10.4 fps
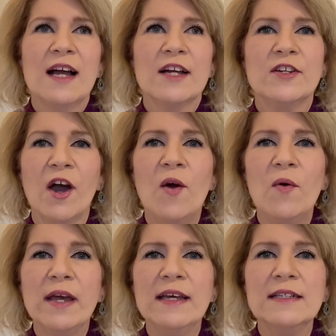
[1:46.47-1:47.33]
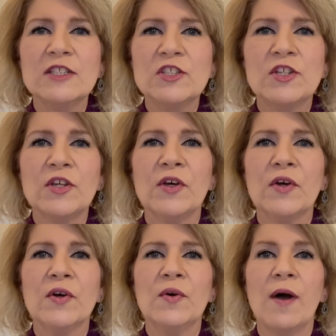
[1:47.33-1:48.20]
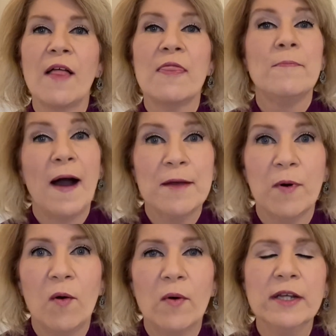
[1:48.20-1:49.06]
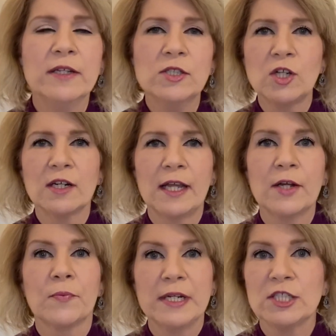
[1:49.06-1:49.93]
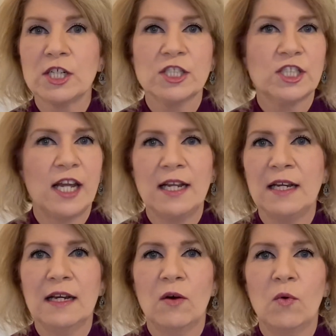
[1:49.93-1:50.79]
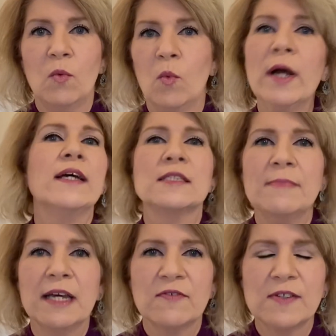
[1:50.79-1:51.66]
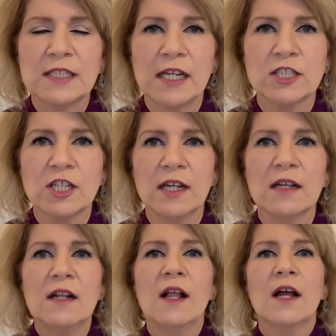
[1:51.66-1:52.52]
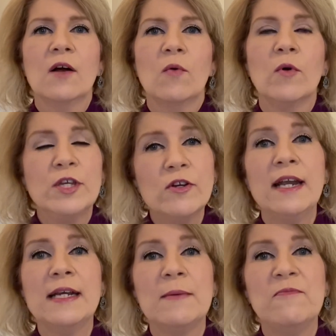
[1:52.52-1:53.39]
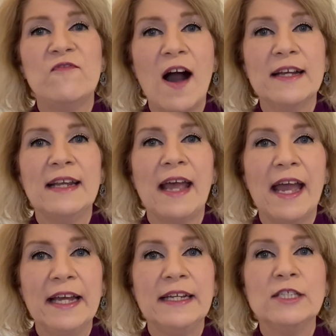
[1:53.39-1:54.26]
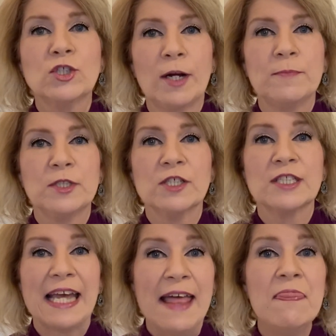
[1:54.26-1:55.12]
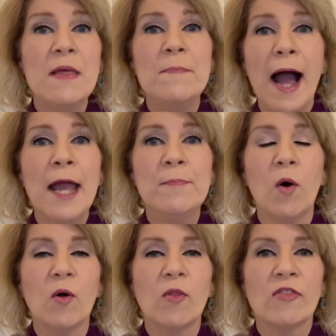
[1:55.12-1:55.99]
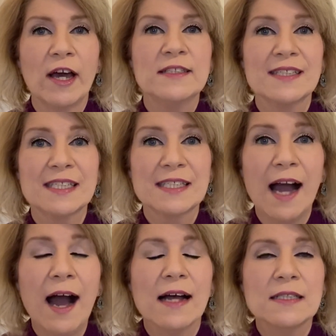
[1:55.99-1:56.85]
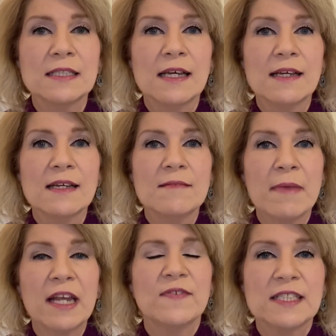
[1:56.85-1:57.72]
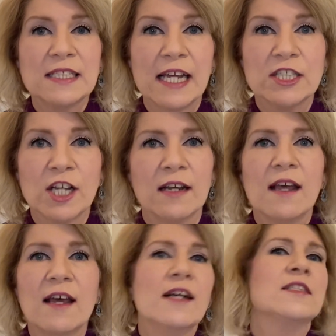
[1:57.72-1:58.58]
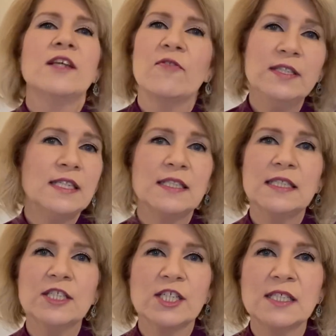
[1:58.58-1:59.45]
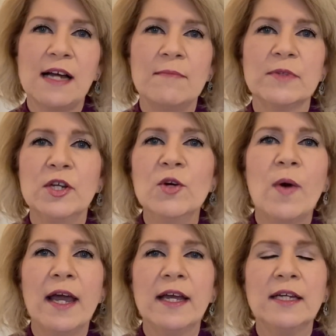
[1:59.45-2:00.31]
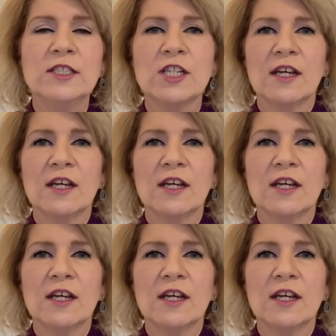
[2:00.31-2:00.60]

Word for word: go into the Bible and you start like researching what is manifestation, well, you can end up finding 80 scriptures in the Bible that discuss manifestation. So this isn't just some new age